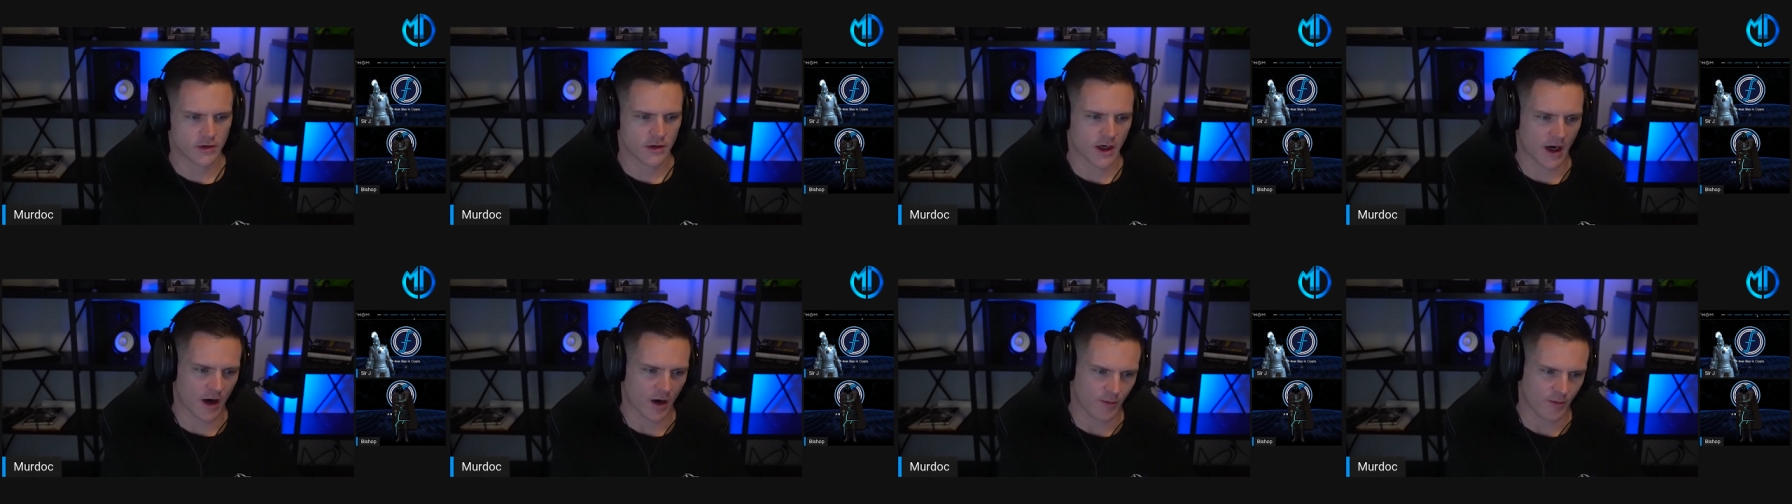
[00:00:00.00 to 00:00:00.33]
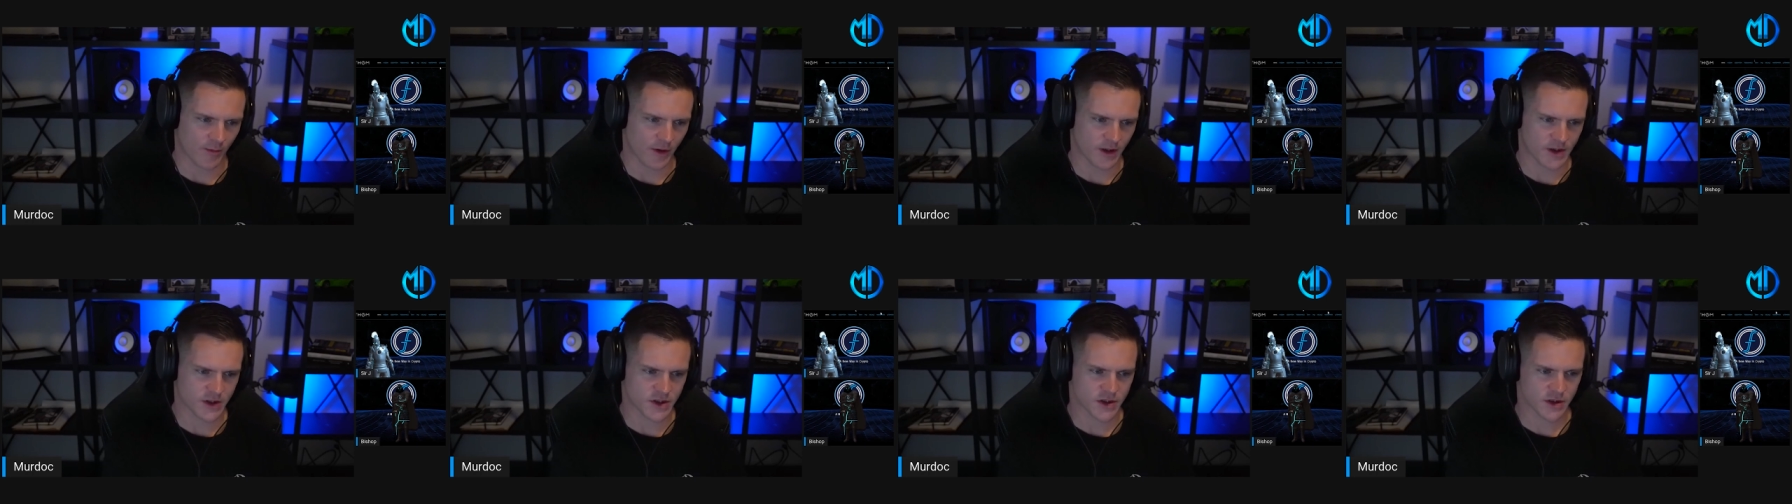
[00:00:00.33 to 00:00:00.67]
how
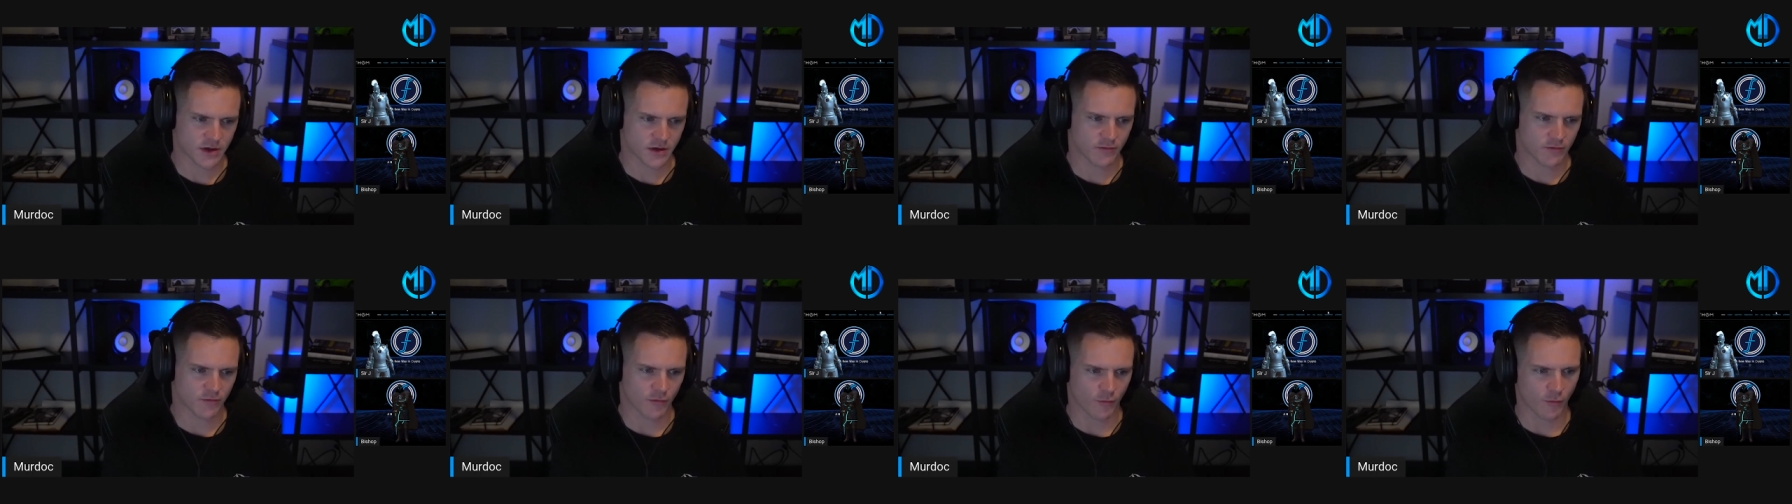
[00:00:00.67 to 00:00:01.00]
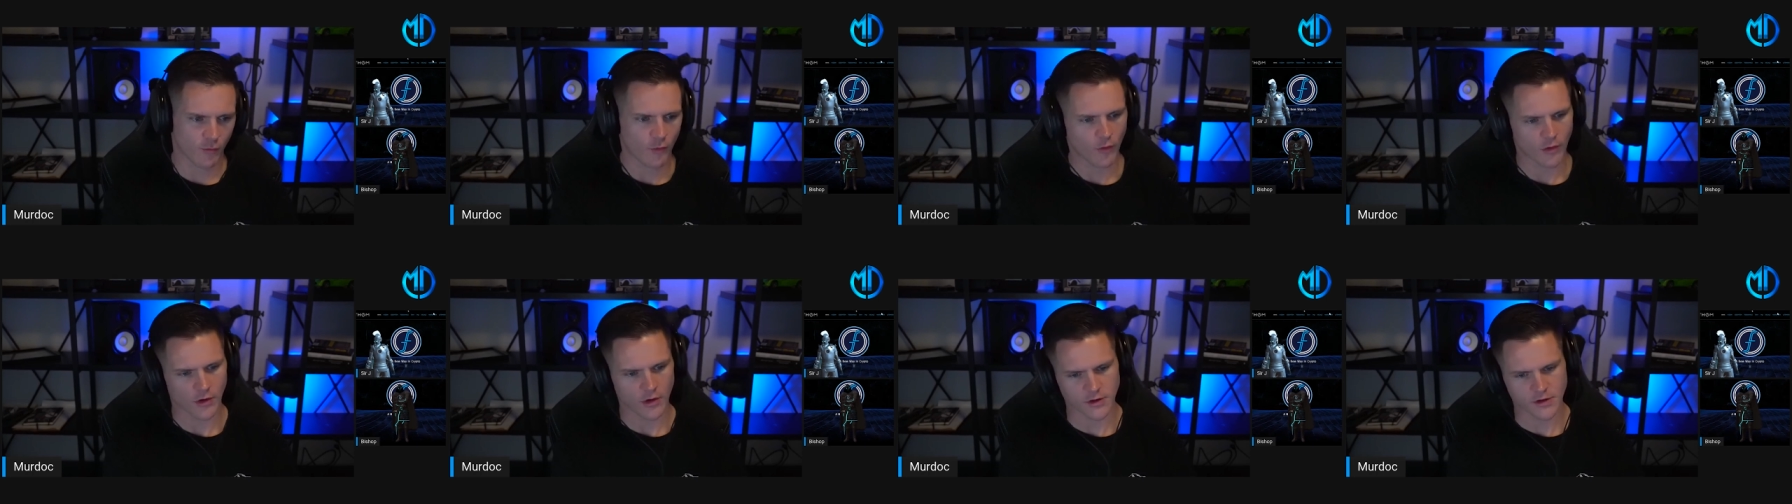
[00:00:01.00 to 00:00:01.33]
much
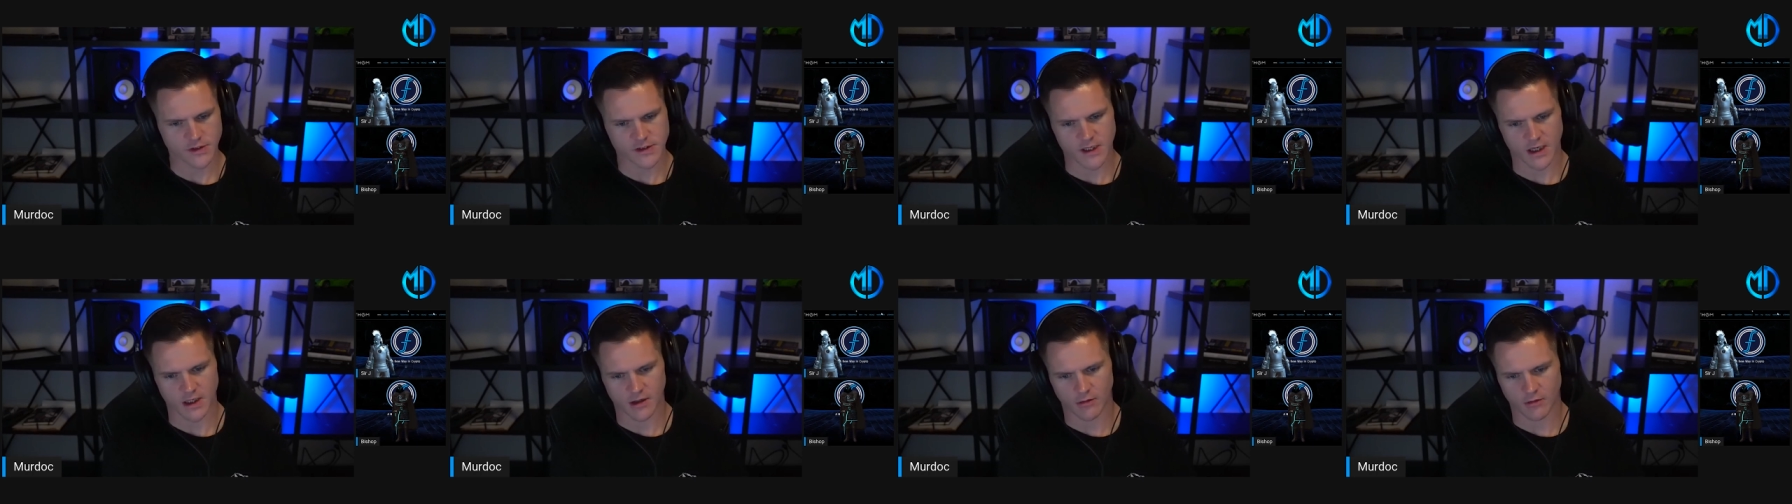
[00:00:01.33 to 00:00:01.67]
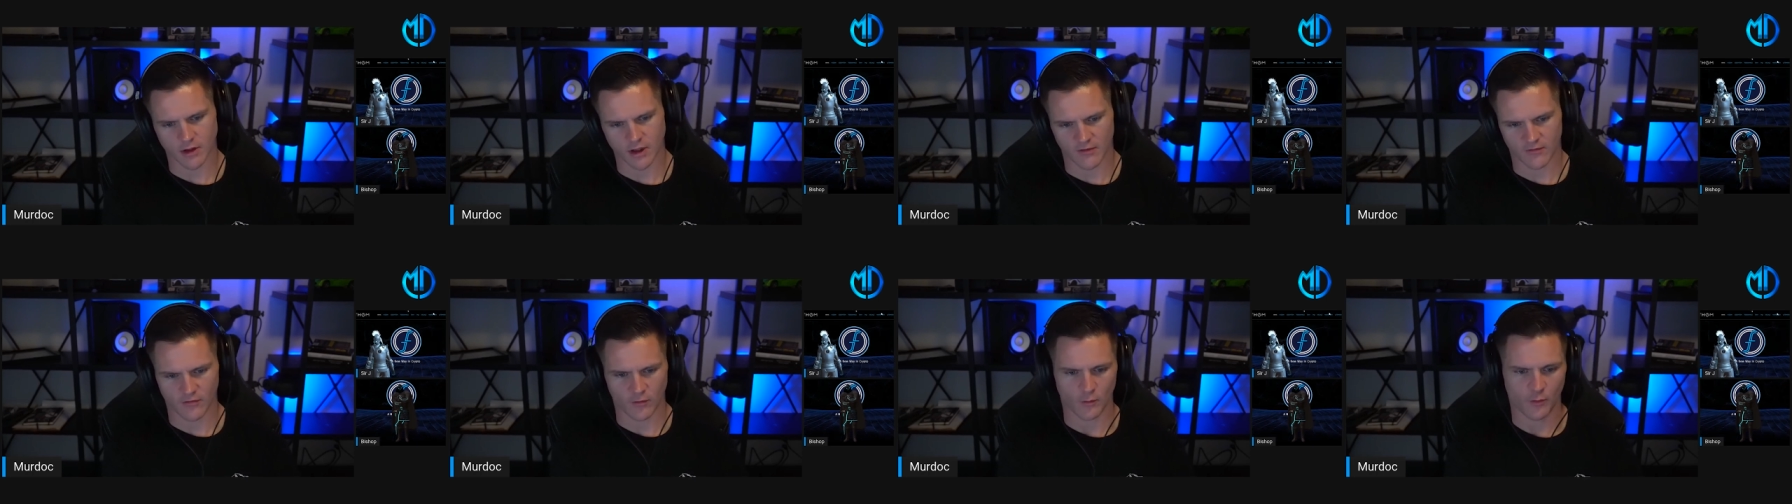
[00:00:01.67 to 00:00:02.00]
rewards that you're
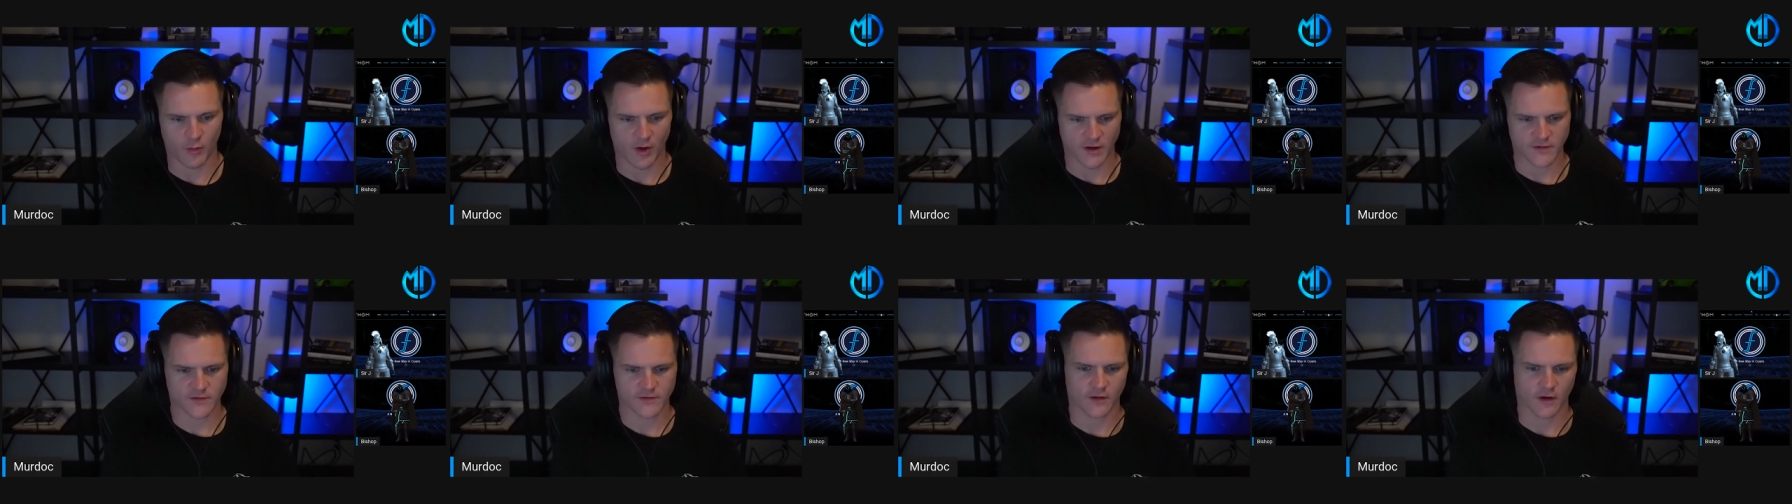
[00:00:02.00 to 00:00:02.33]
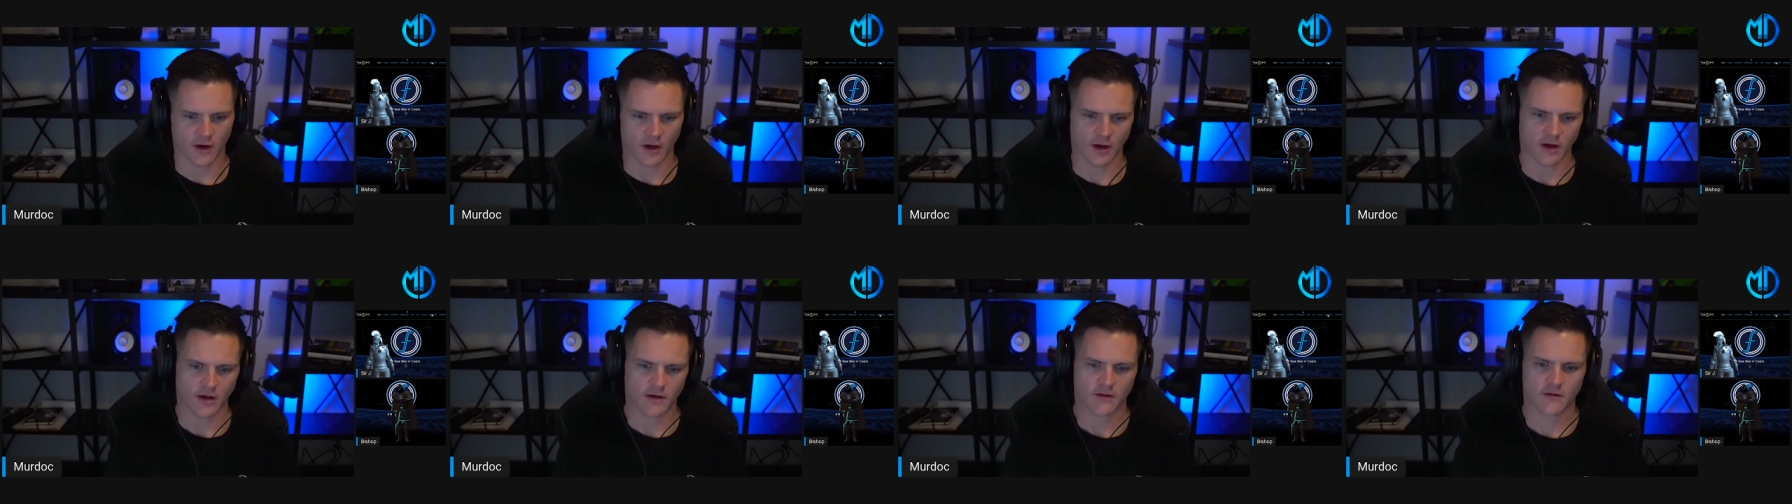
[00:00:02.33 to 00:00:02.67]
given based
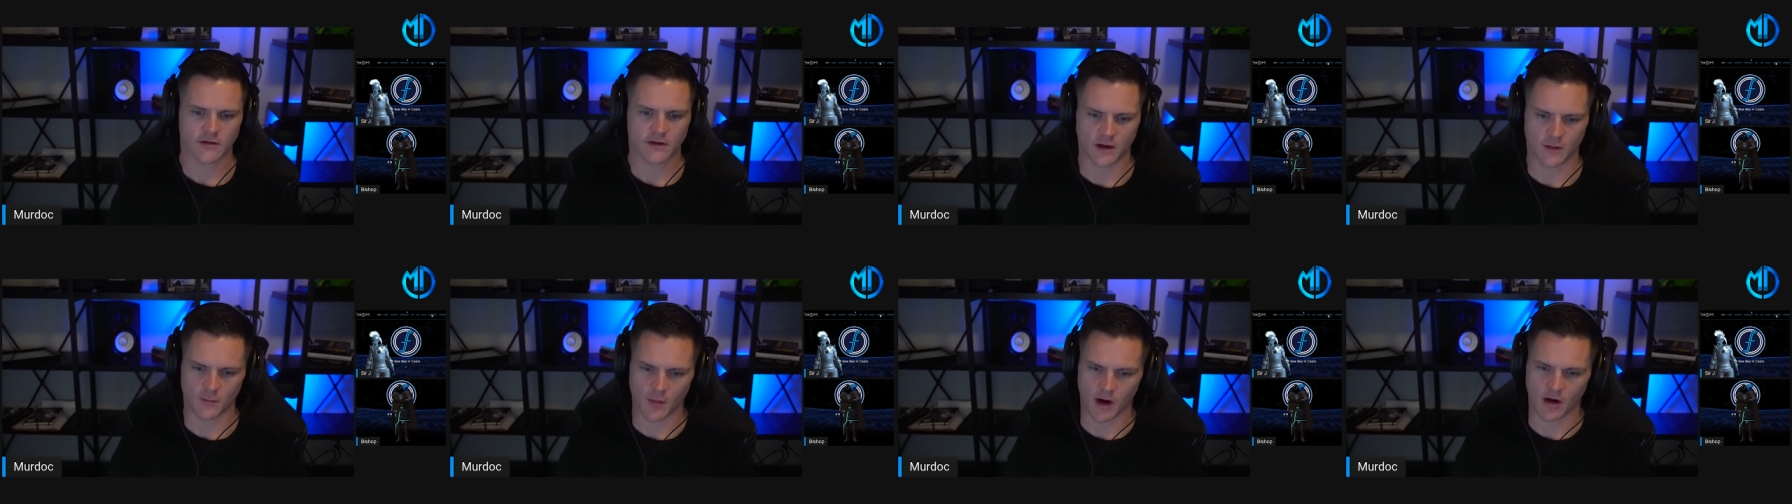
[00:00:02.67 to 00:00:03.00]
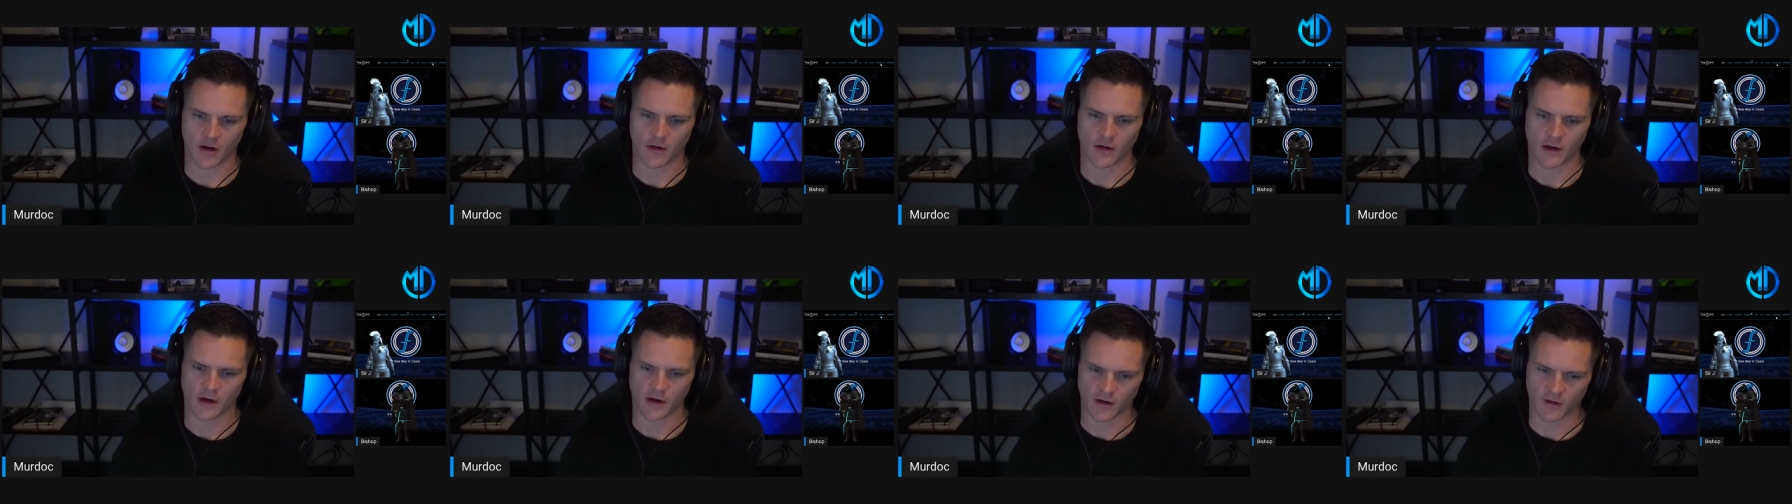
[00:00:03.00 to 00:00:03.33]
on the
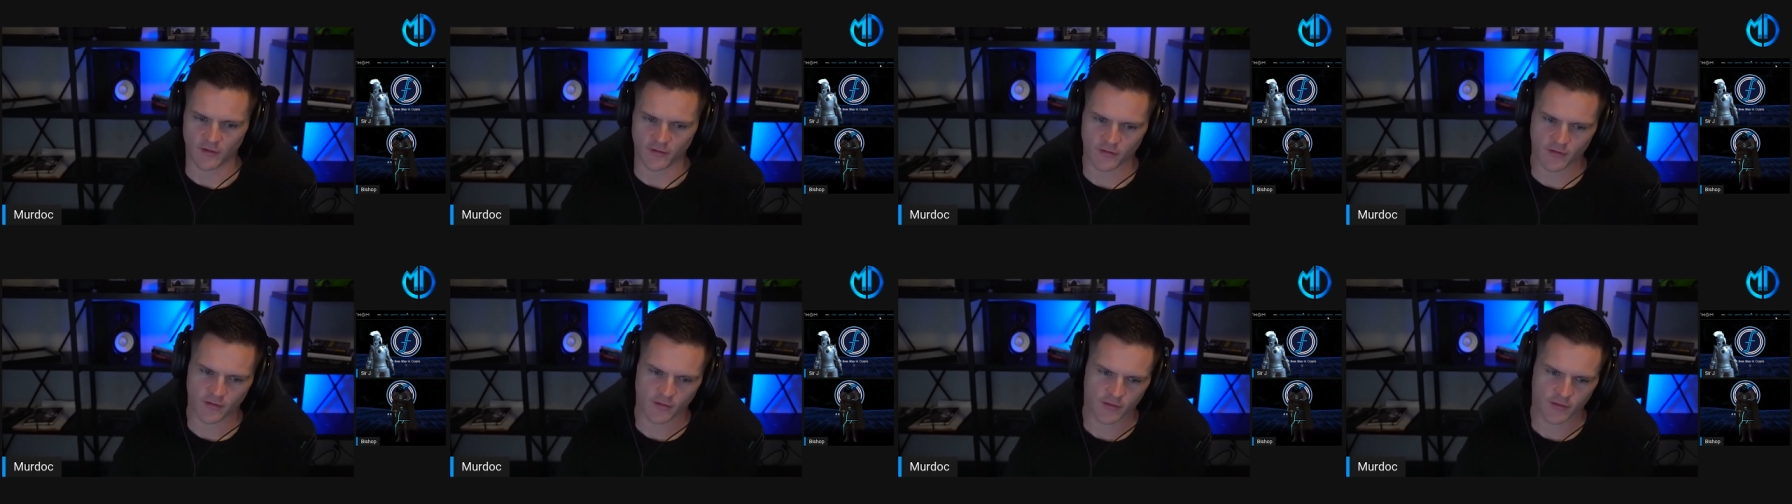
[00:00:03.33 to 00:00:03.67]
amount of